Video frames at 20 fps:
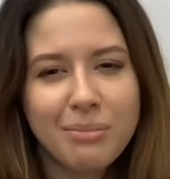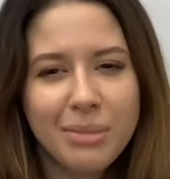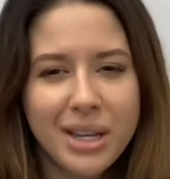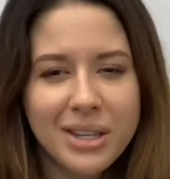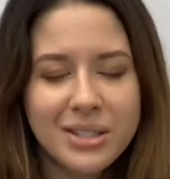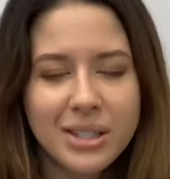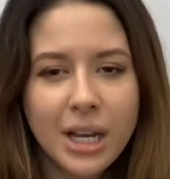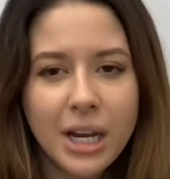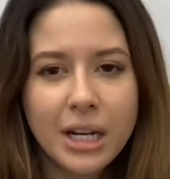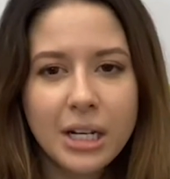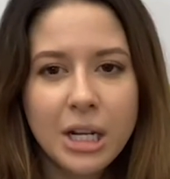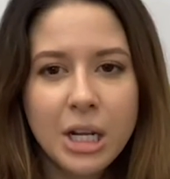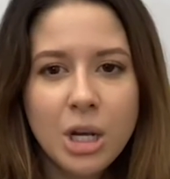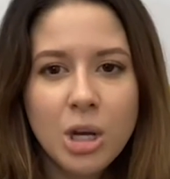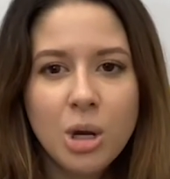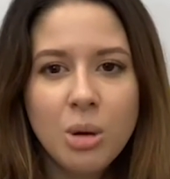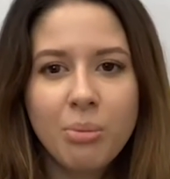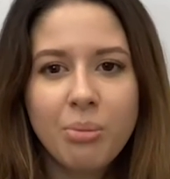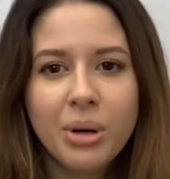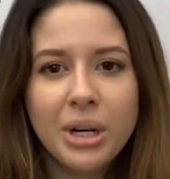baseline,
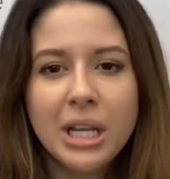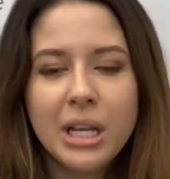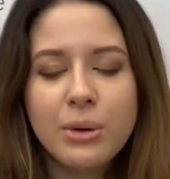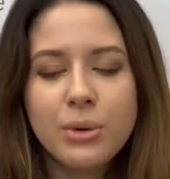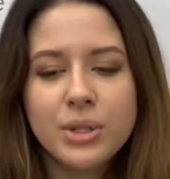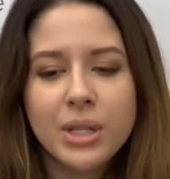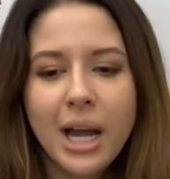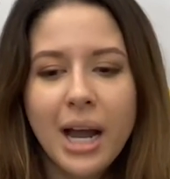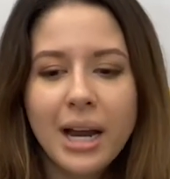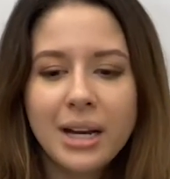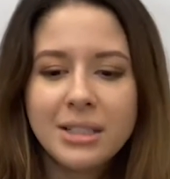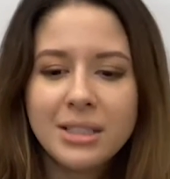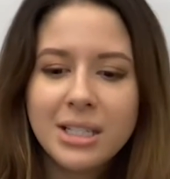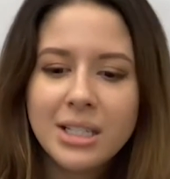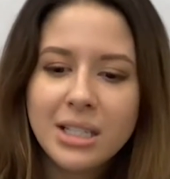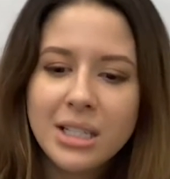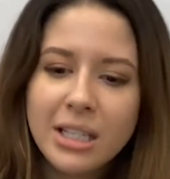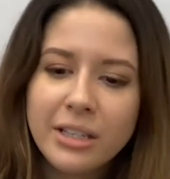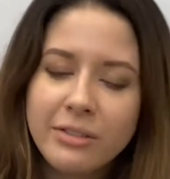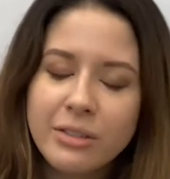but he was
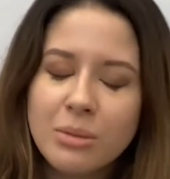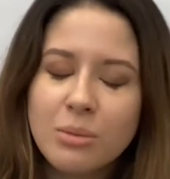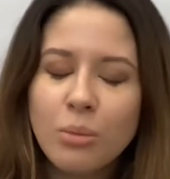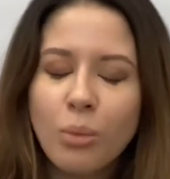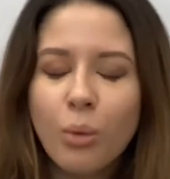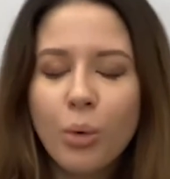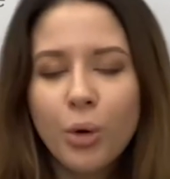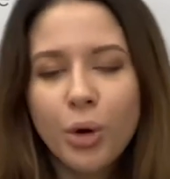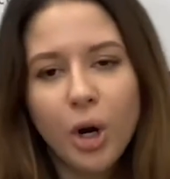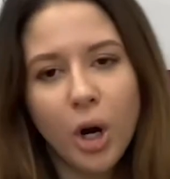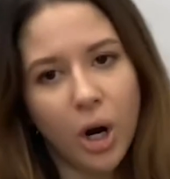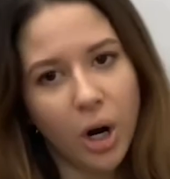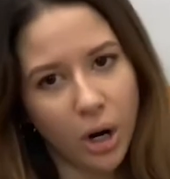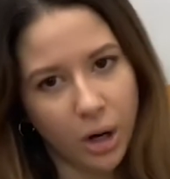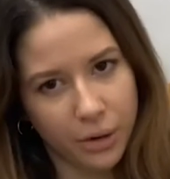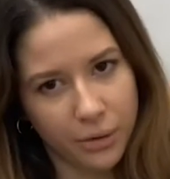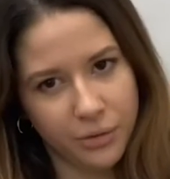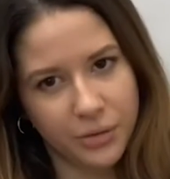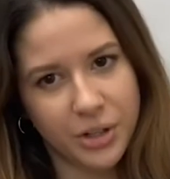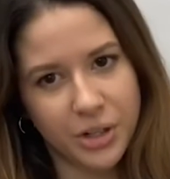acting even more
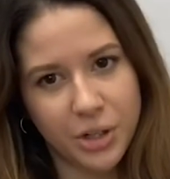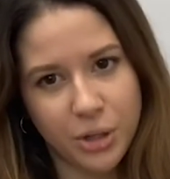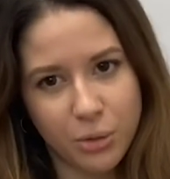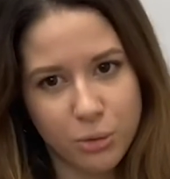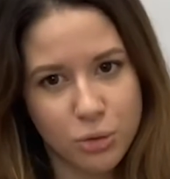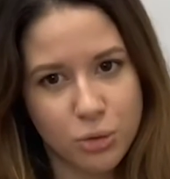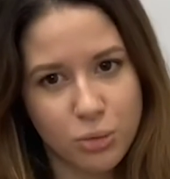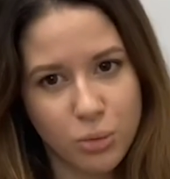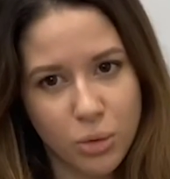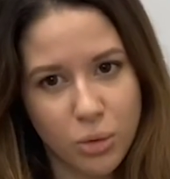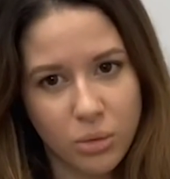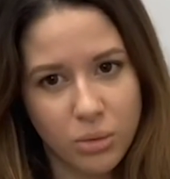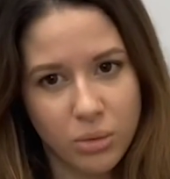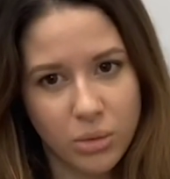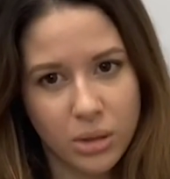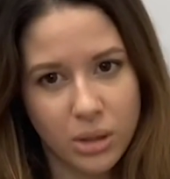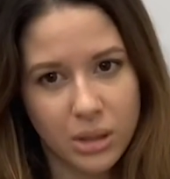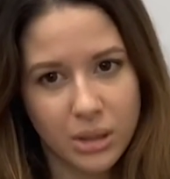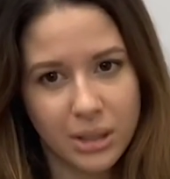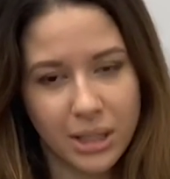off than usual,
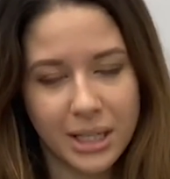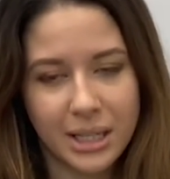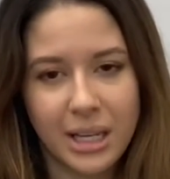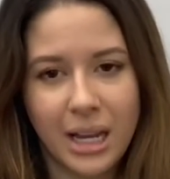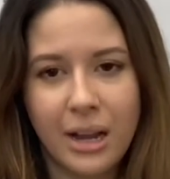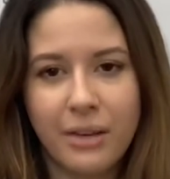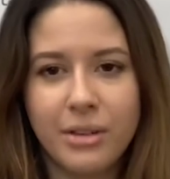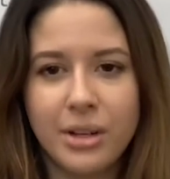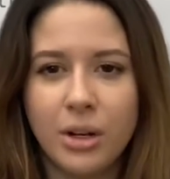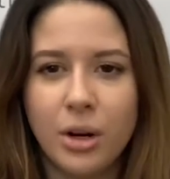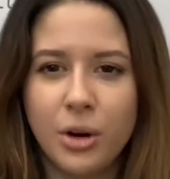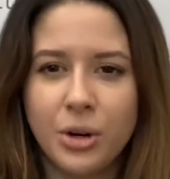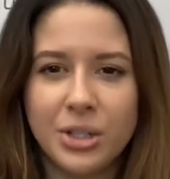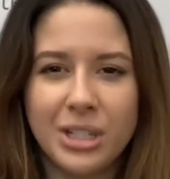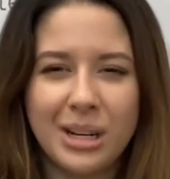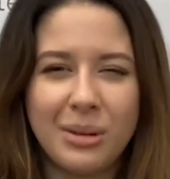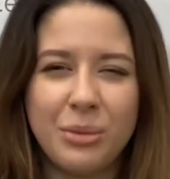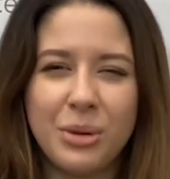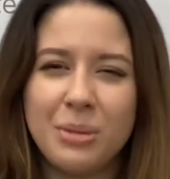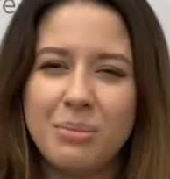like having a hard
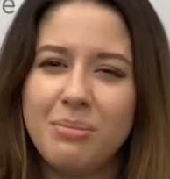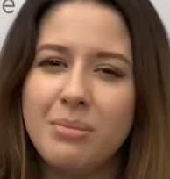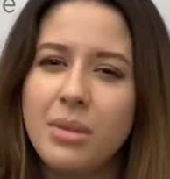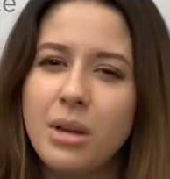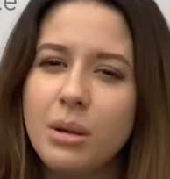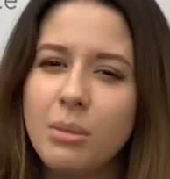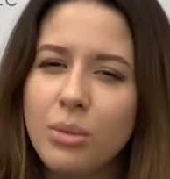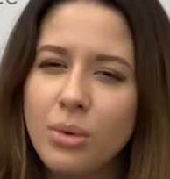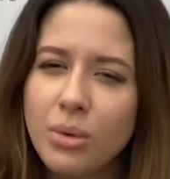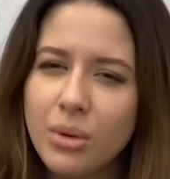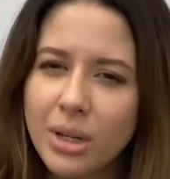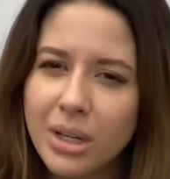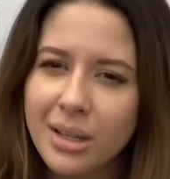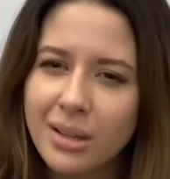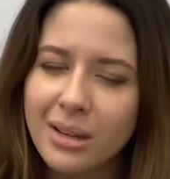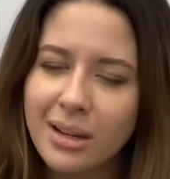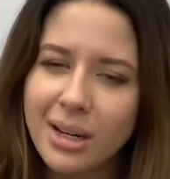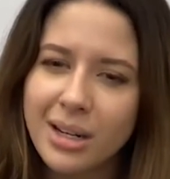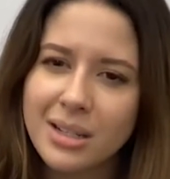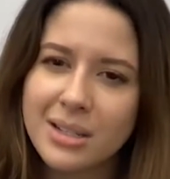time with memory,
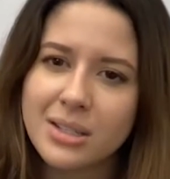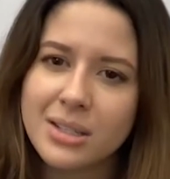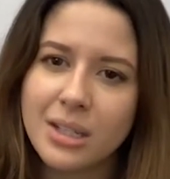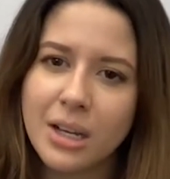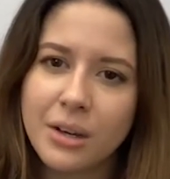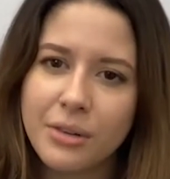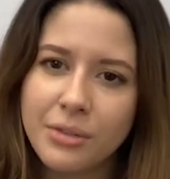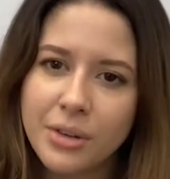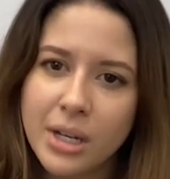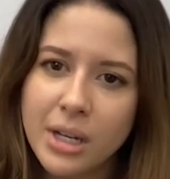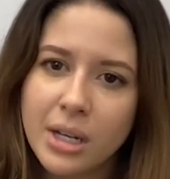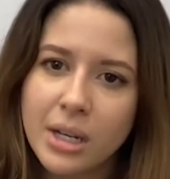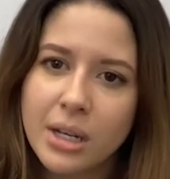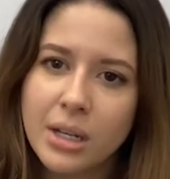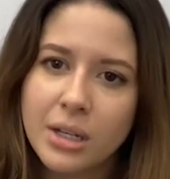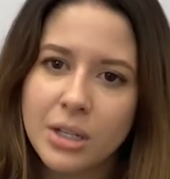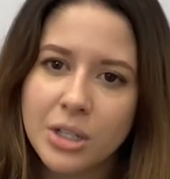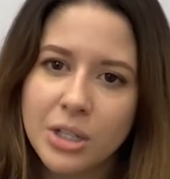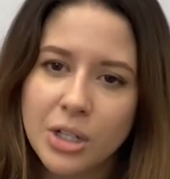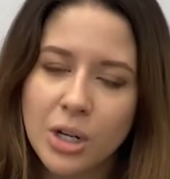that kind of stuff,
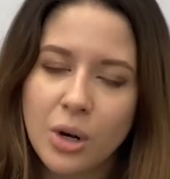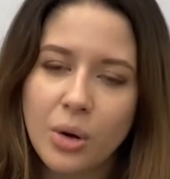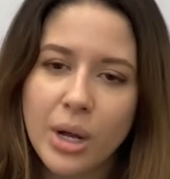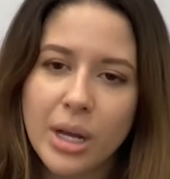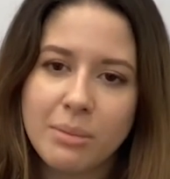you know.